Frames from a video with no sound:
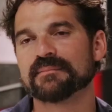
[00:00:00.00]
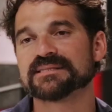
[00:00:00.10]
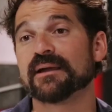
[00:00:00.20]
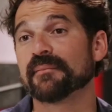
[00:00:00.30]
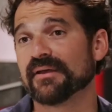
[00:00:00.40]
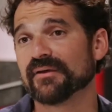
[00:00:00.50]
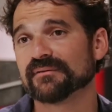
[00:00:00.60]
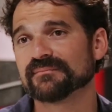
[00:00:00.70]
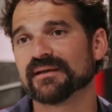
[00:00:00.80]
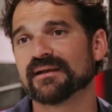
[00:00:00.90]
name is Jaime Hayon,
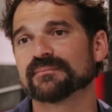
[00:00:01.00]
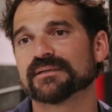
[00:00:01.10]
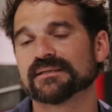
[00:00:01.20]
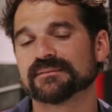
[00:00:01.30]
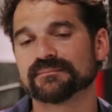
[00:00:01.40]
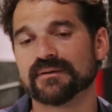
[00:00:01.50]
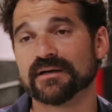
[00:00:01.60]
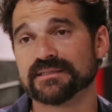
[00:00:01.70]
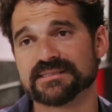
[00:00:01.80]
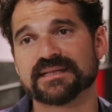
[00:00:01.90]
and I'm an
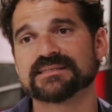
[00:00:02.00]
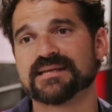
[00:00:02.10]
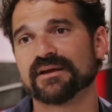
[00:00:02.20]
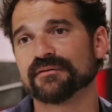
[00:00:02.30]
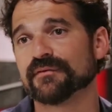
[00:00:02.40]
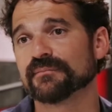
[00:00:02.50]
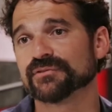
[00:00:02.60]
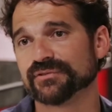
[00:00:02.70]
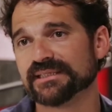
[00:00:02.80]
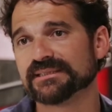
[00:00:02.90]
artisan designer from
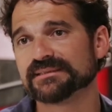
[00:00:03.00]
Madrid.